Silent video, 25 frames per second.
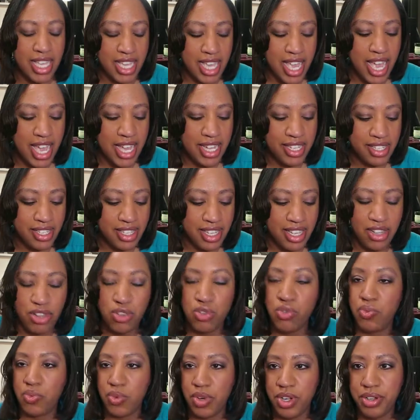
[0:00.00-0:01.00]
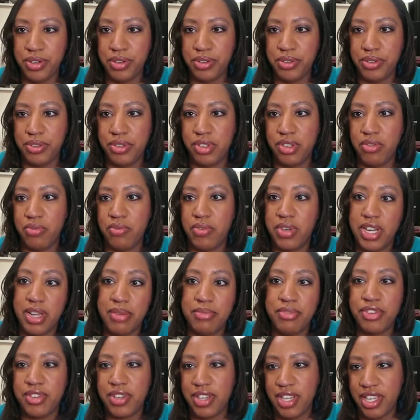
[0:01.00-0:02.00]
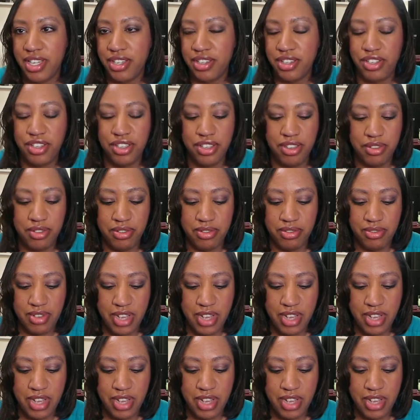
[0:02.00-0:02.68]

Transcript: as it grows, or what I'm trying to do,